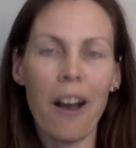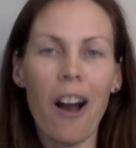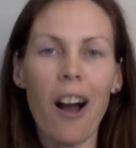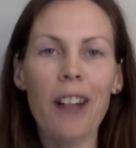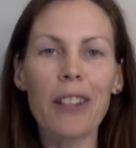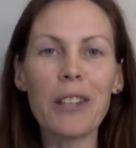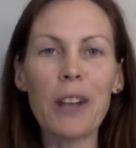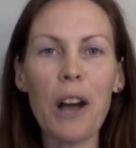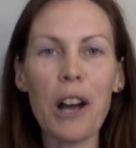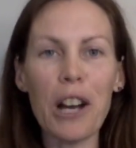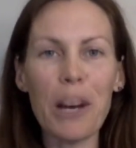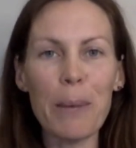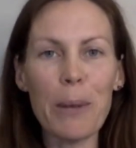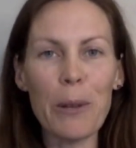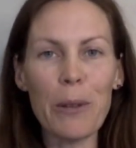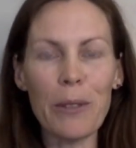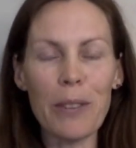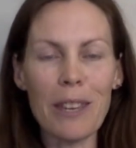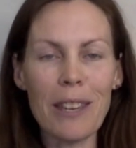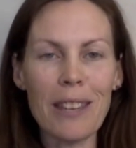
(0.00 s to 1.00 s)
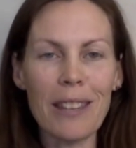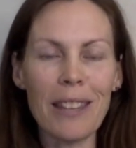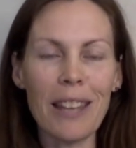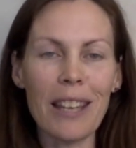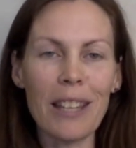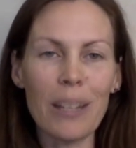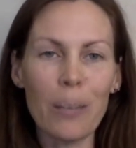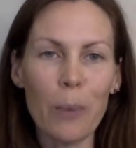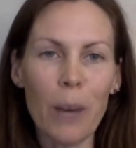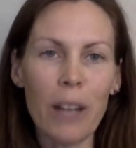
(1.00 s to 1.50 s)
I'll talk about these
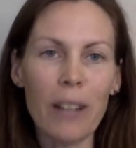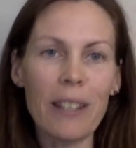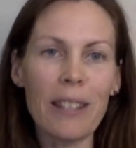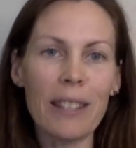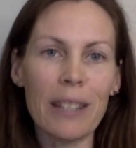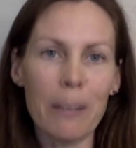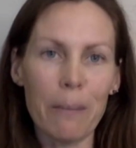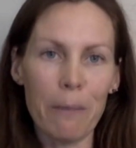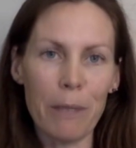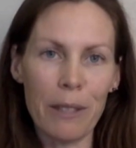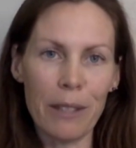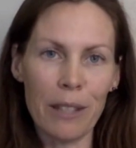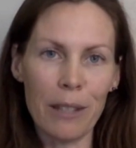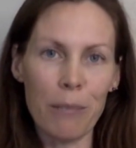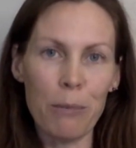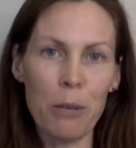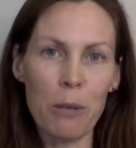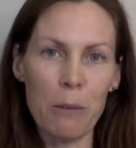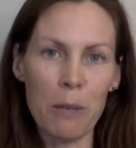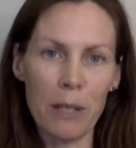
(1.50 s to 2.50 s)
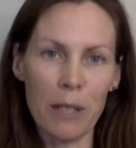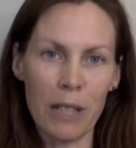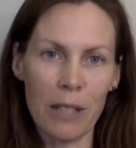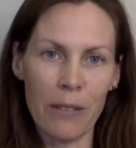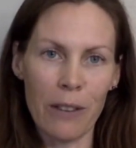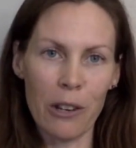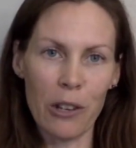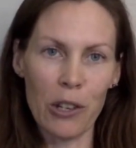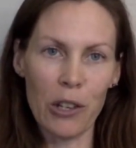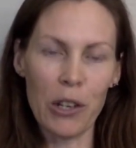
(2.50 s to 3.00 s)
as well as symphysis pubis
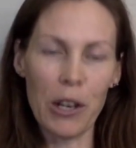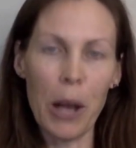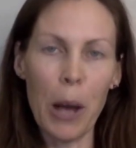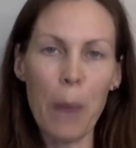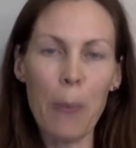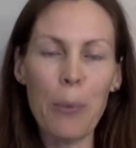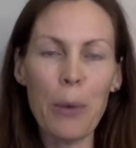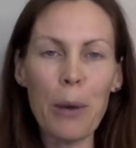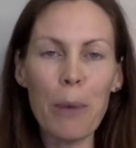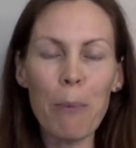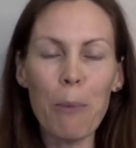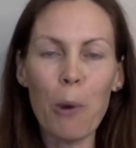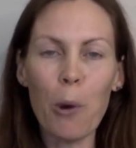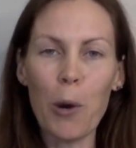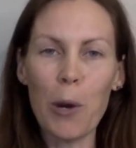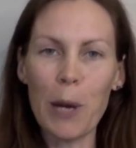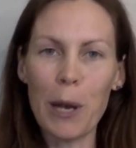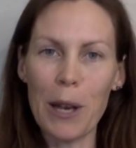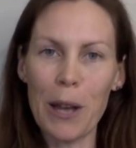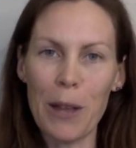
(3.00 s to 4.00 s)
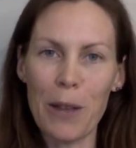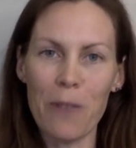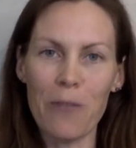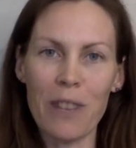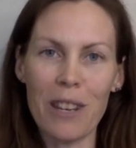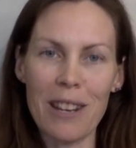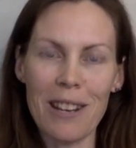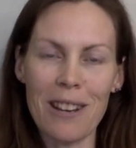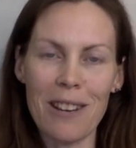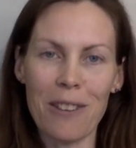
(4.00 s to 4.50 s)
dysfunction a bit more in another
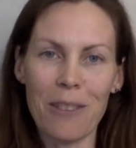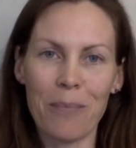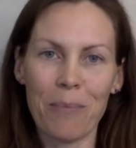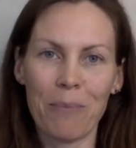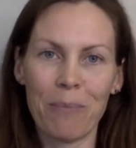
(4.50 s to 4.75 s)
video.